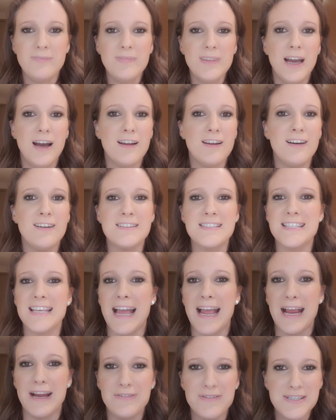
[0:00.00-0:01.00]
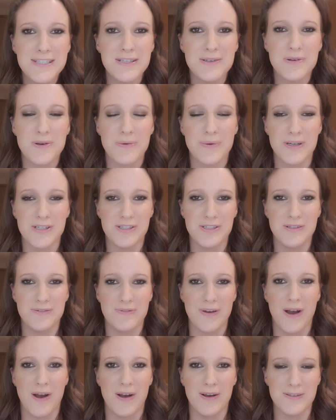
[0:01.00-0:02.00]
I'll answer every single question you've
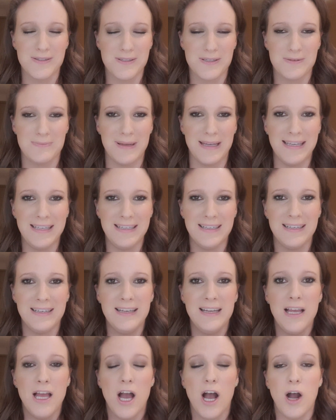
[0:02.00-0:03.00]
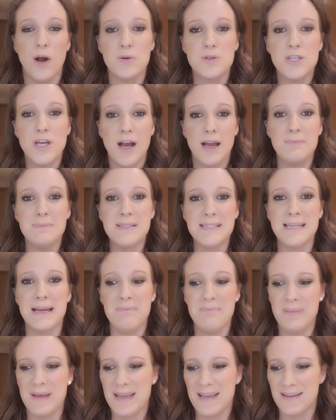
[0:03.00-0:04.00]
asked me. I'll
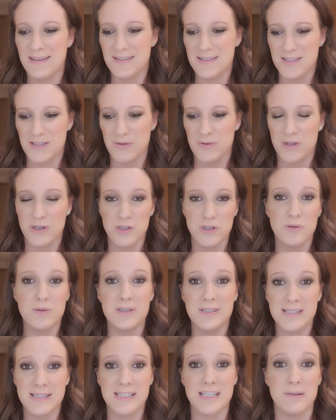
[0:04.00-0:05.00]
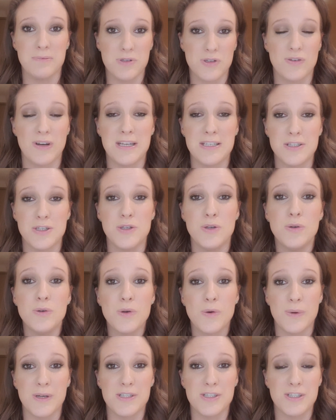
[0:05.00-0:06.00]
timestamp it so that you can skip straight to your
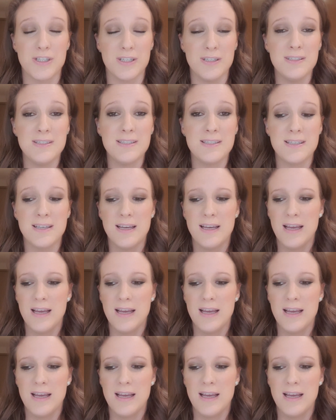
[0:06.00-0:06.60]
questions.